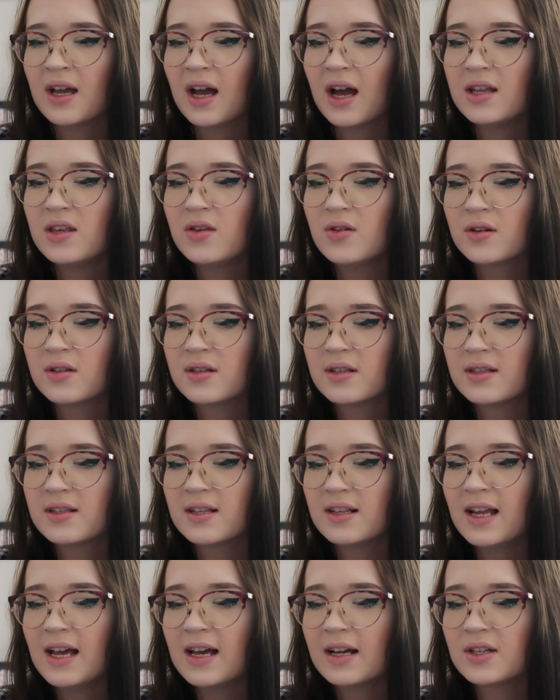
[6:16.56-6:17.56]
and you can
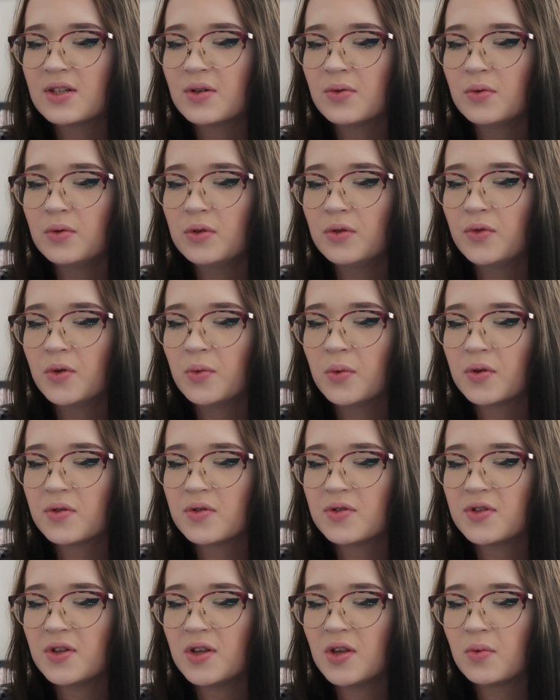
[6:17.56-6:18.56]
select all of the
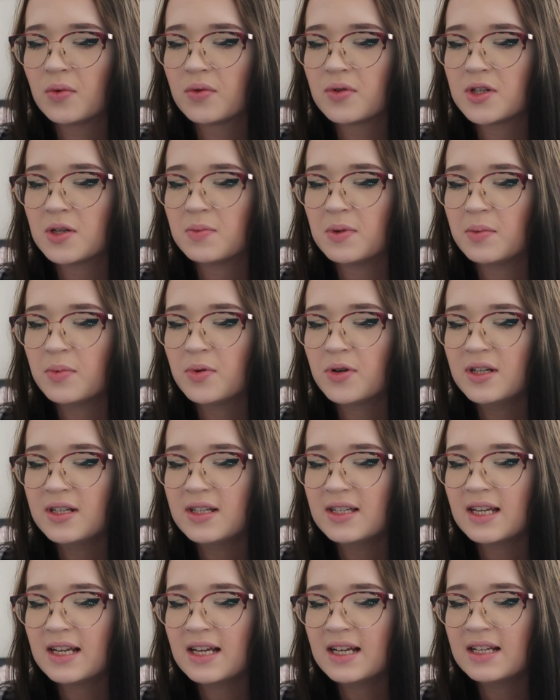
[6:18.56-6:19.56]
ones that you want to be
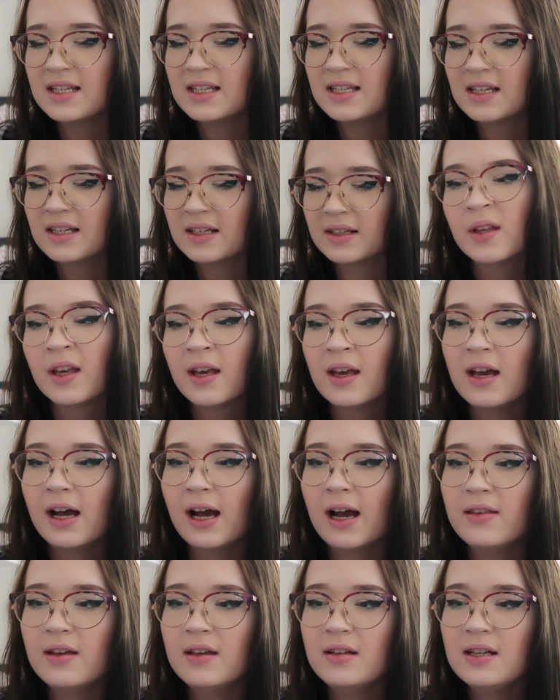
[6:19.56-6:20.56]
printed.
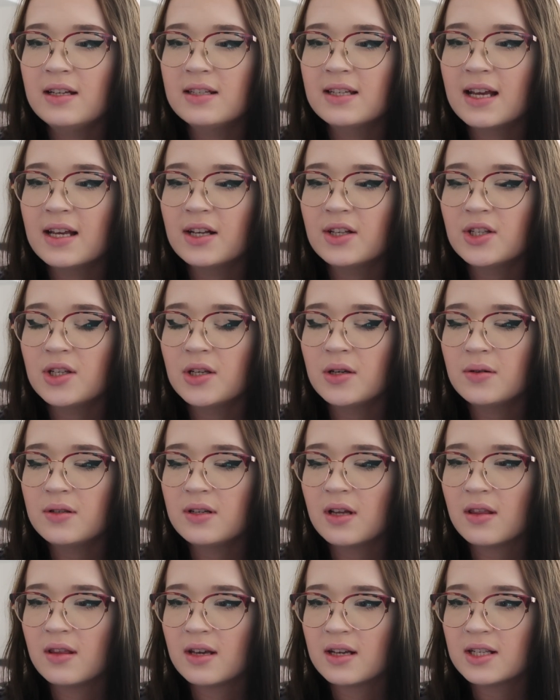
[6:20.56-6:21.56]
And then it takes you
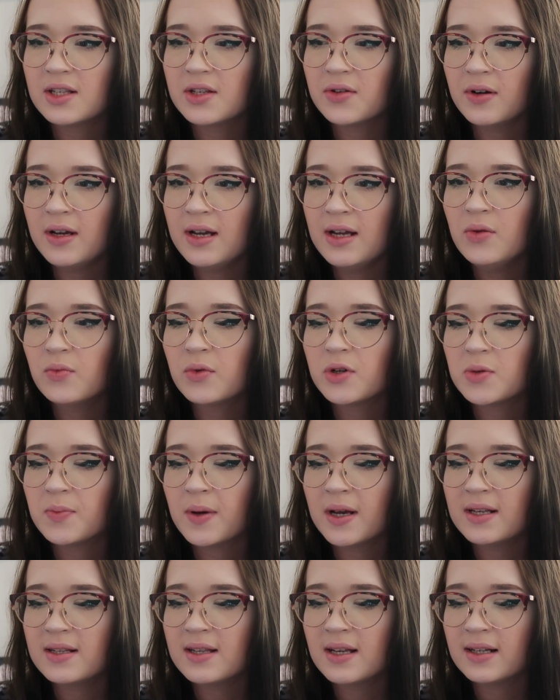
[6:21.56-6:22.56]
to this screen, which
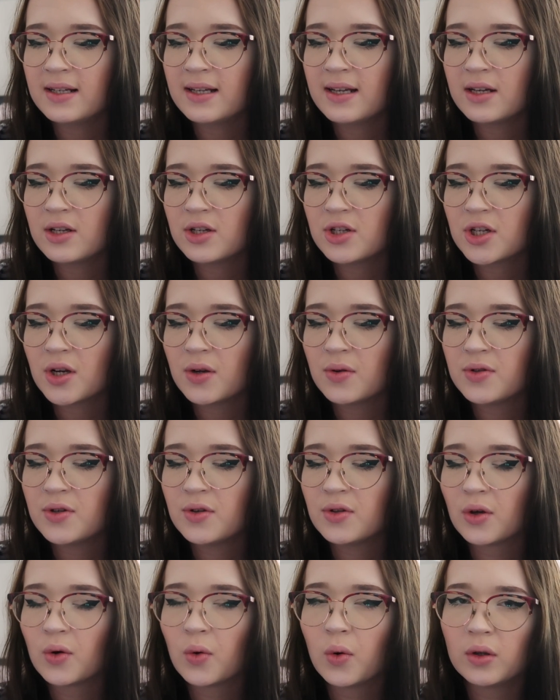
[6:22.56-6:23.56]
basically shows
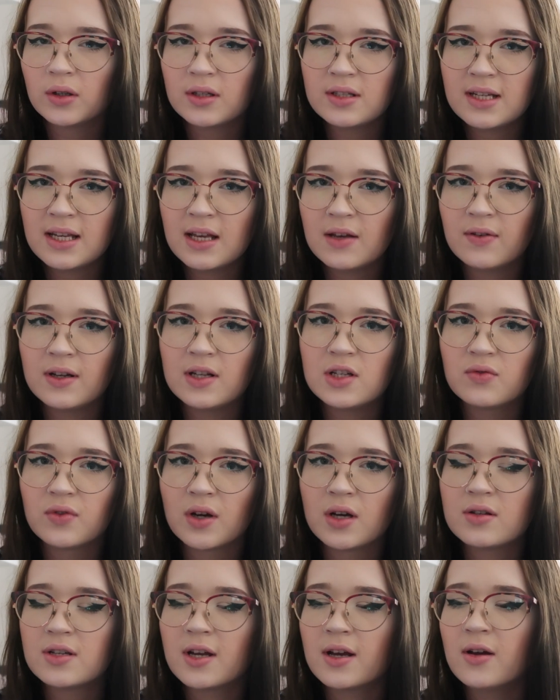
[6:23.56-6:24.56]
you the quality of each
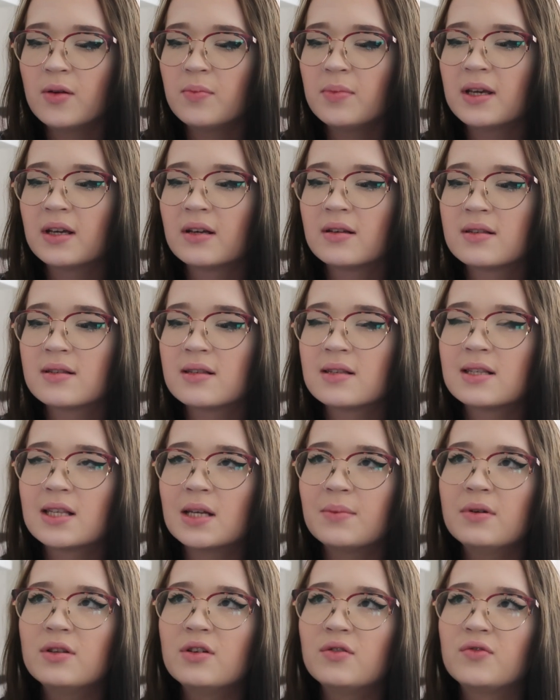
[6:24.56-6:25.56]
photo, because
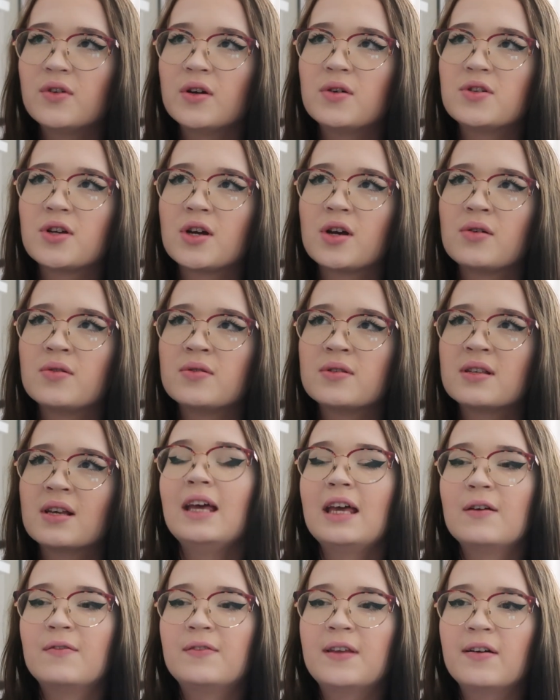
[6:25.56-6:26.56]
some of the photos,
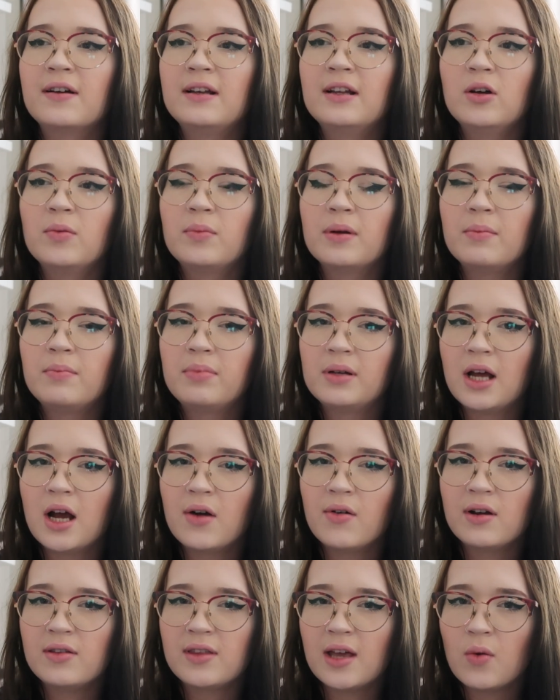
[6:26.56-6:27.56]
if they're a little bit
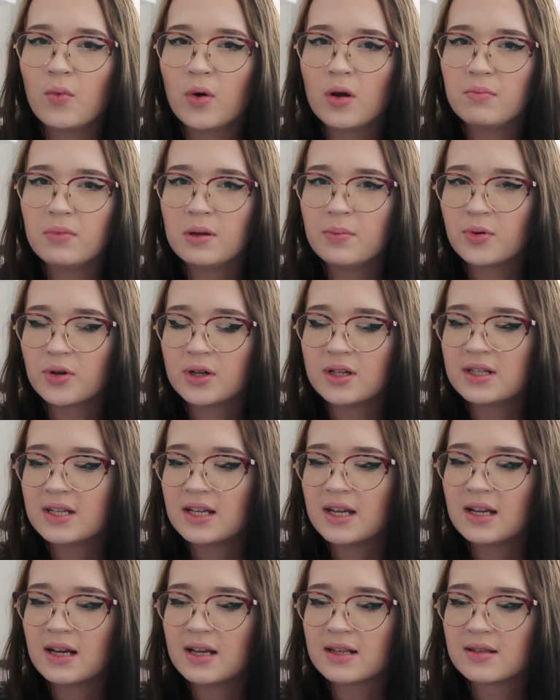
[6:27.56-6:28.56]
blurry, they won't be
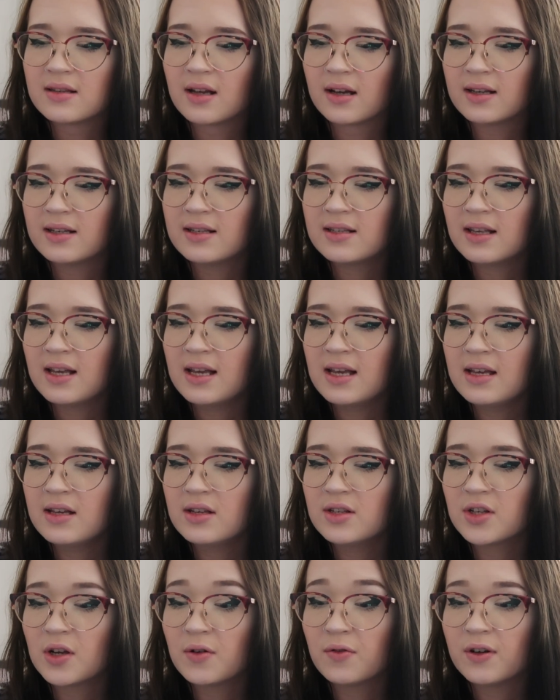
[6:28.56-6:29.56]
printed as nicely.
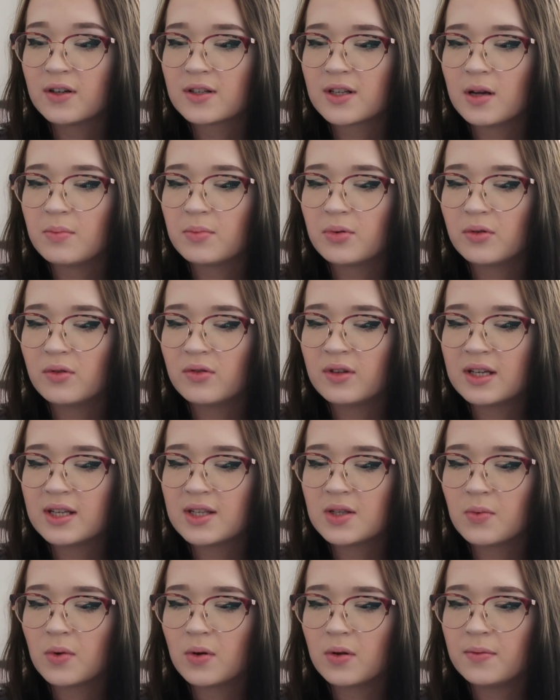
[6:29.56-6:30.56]
So for example,
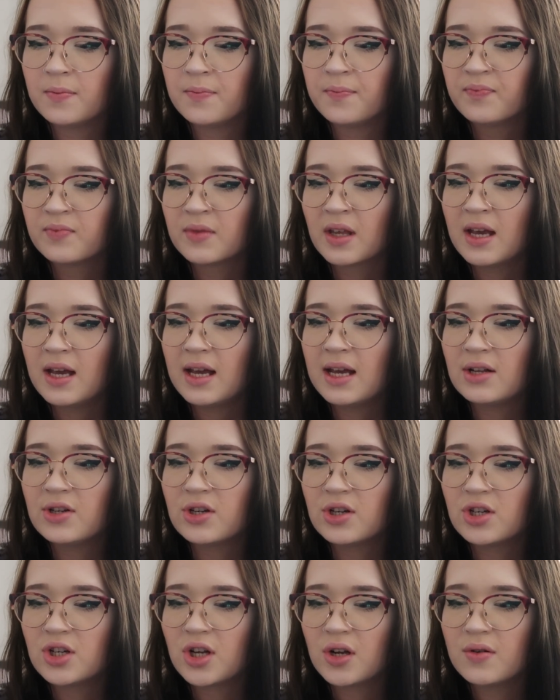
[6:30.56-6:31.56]
this one, it
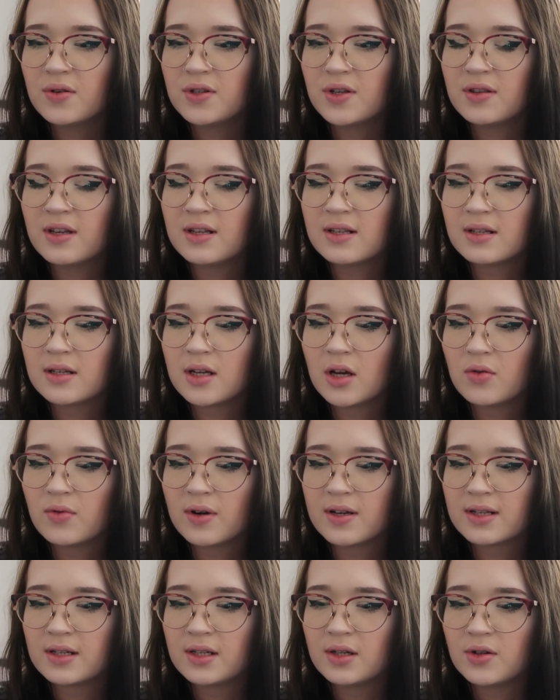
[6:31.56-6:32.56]
just shows you that it's low
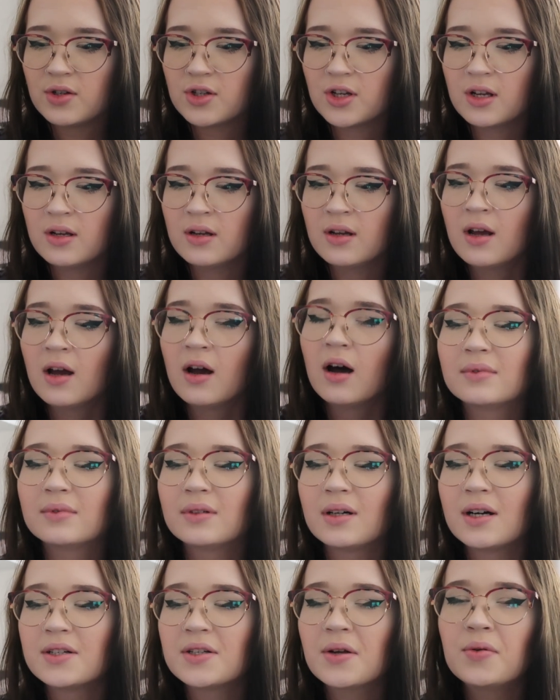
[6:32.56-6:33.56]
resolution.
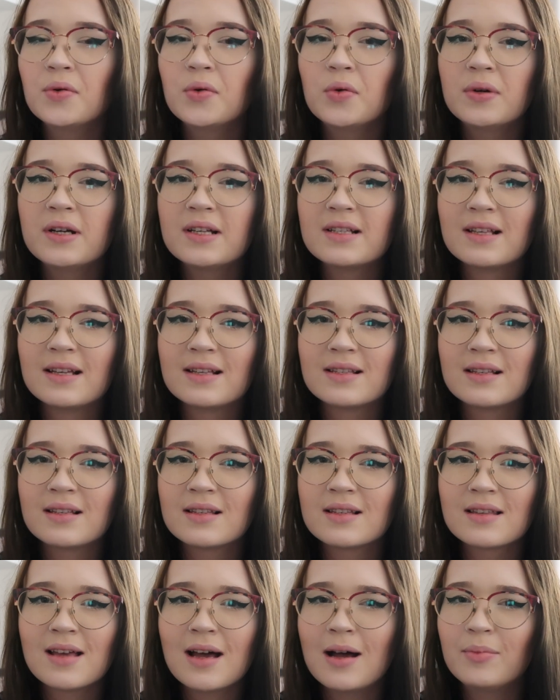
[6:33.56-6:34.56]
I don't always listen
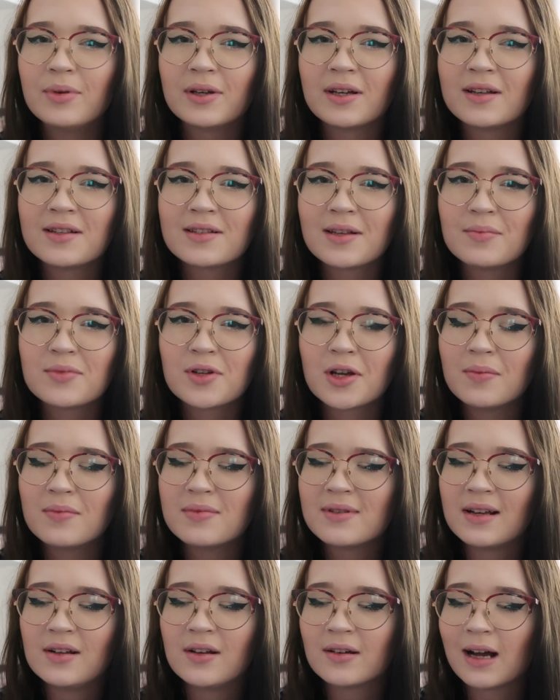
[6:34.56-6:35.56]
to that because
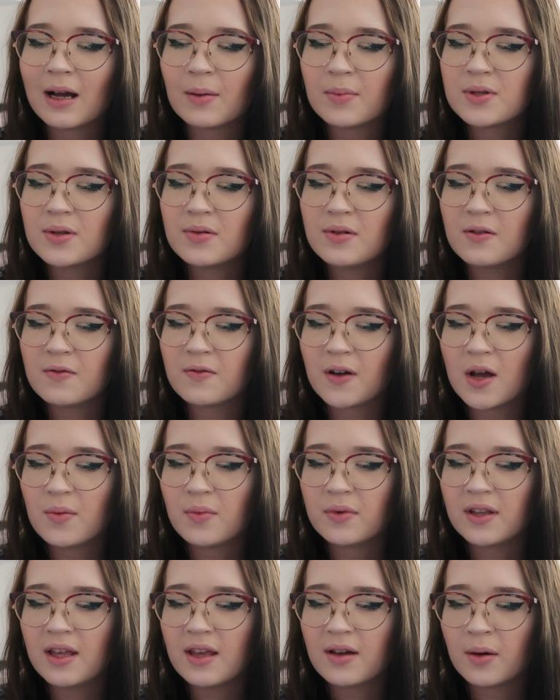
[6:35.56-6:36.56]
sometimes they look absolutely fine
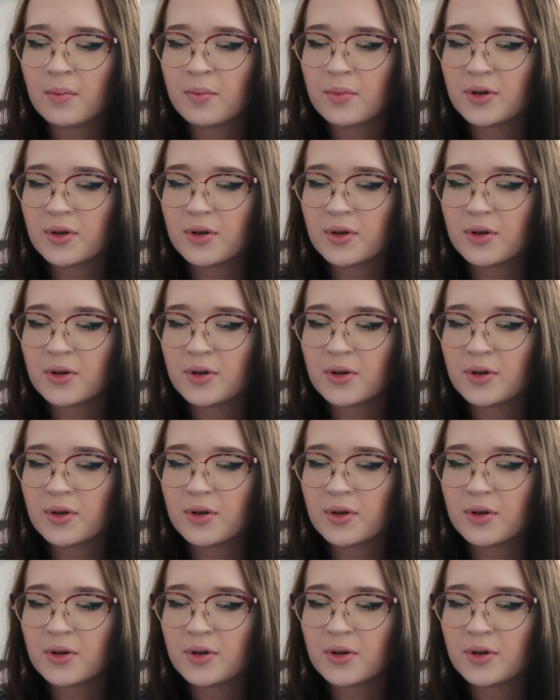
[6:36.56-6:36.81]
when they come